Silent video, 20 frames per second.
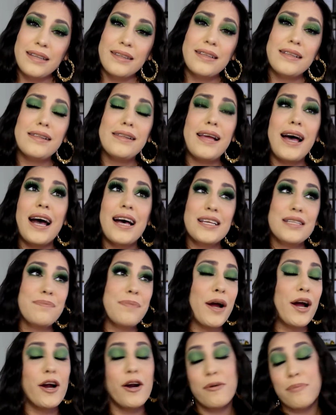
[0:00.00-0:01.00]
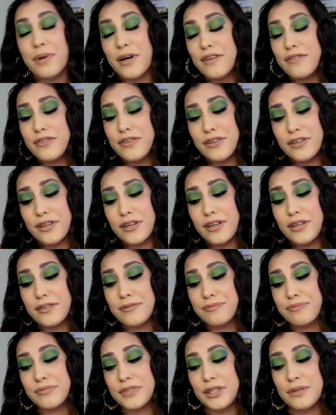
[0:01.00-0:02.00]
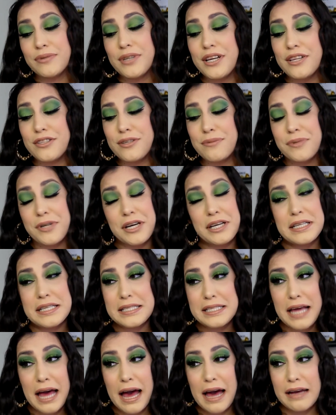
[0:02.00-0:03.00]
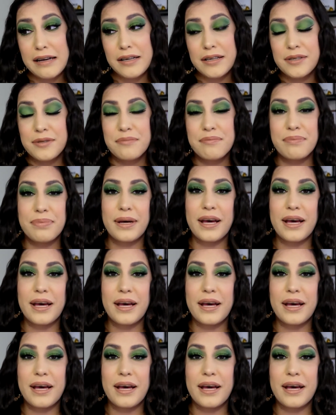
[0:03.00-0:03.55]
the last Powerpuff Girl, which I'm kind of sad.